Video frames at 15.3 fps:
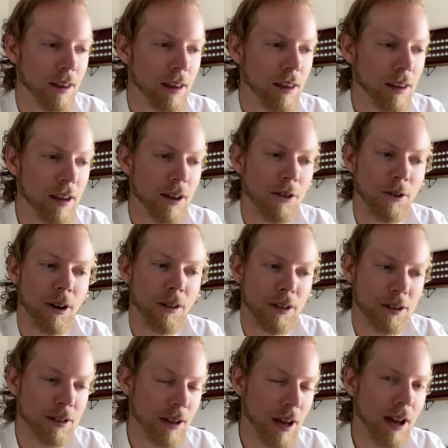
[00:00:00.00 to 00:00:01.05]
either on the
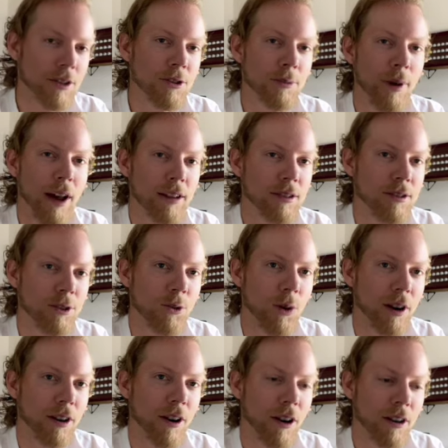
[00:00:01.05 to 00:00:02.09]
stage in Madison Square
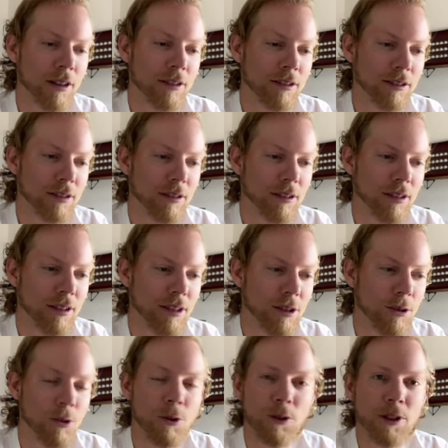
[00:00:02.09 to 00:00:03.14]
Garden
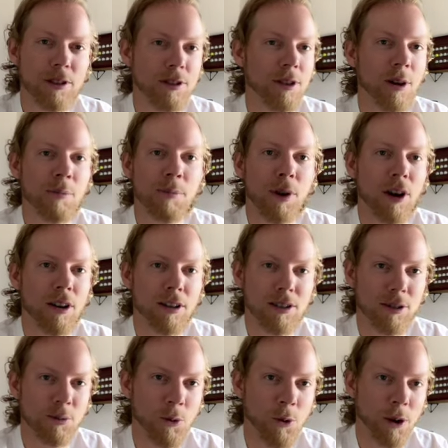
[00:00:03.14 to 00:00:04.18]
or in some bar
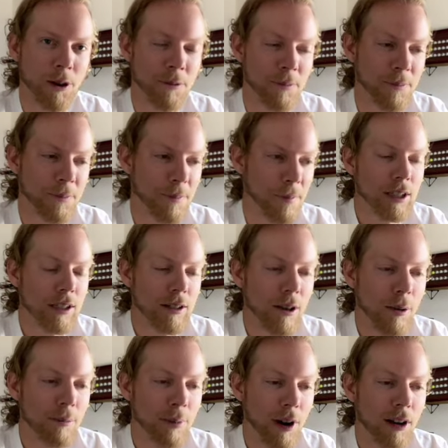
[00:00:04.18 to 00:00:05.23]
somewhere.
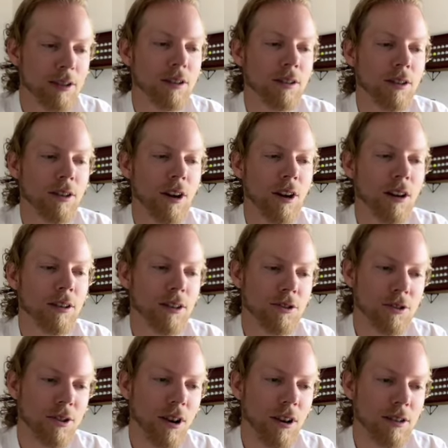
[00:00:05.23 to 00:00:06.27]
Boston College
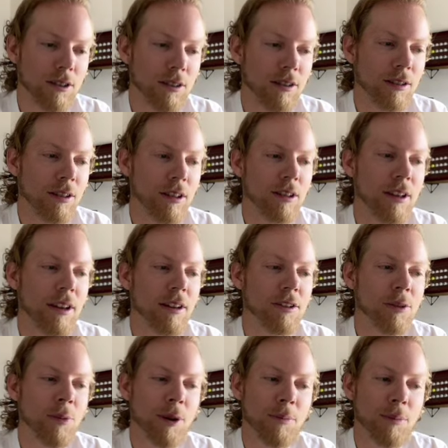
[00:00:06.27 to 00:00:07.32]
calls it an
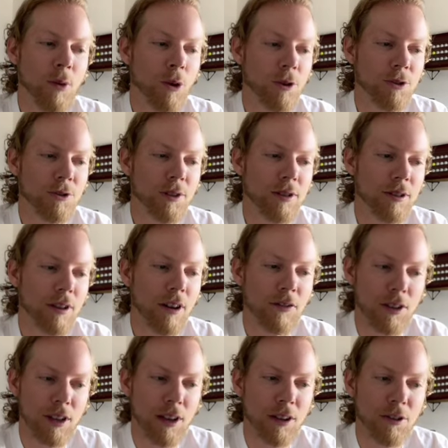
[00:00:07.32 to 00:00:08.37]
intimate portrait of the
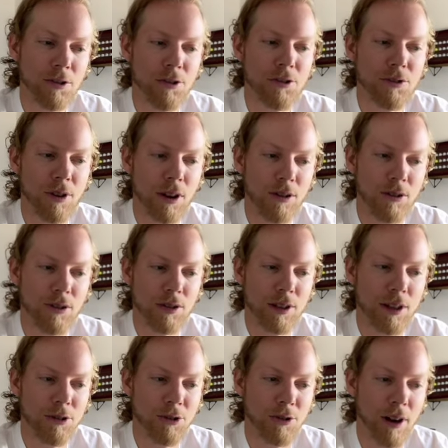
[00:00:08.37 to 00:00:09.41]
inner struggles
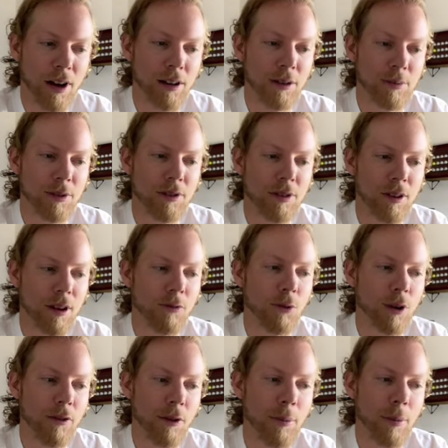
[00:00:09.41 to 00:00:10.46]
and triumphs of one
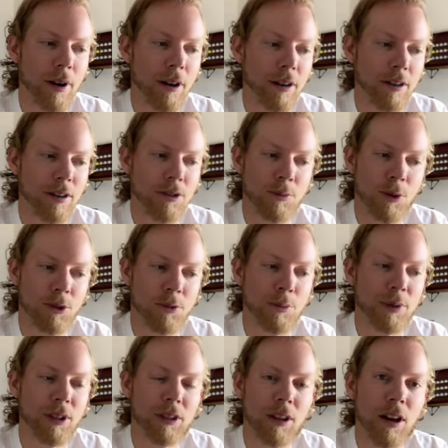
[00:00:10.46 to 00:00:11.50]
of America's most
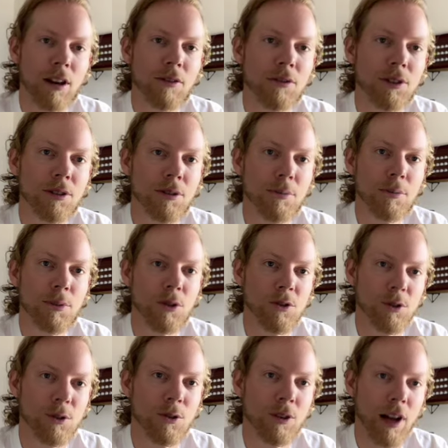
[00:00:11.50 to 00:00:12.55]
beloved
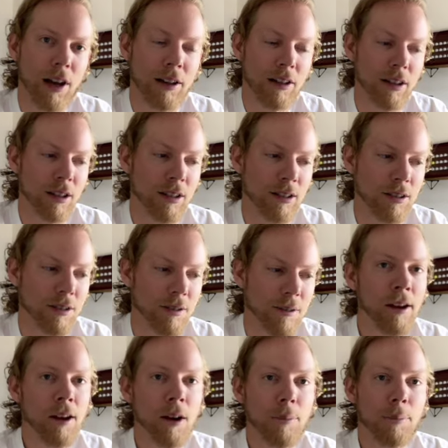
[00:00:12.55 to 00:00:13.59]
musical icons.
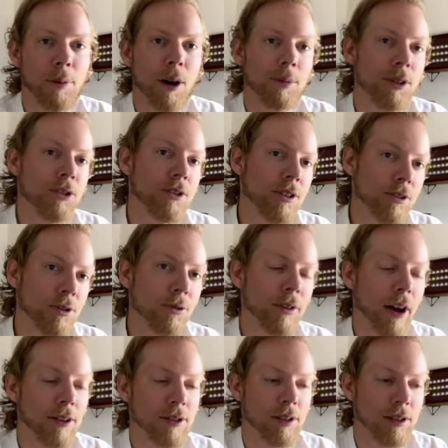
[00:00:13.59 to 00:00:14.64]
Published in
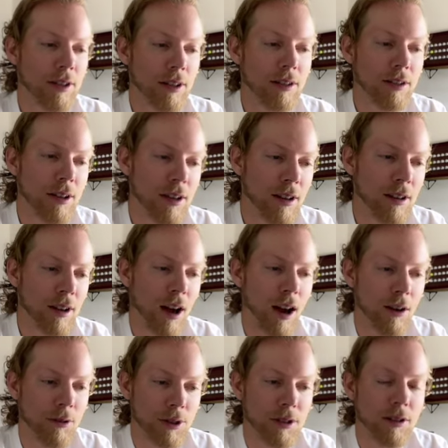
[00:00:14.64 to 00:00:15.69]
2016, I
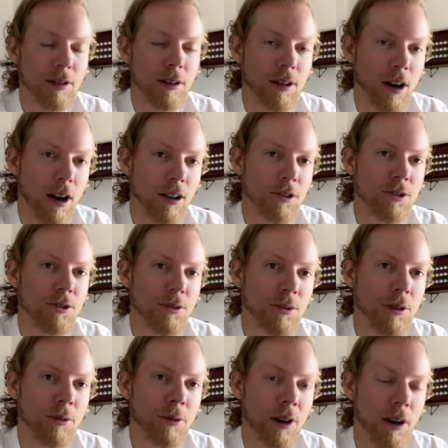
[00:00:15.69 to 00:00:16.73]
was still a college
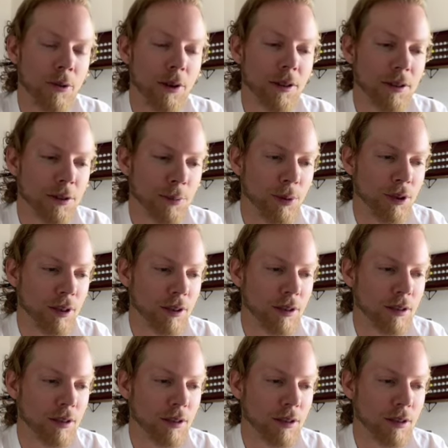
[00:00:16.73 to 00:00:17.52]
student when I read this book.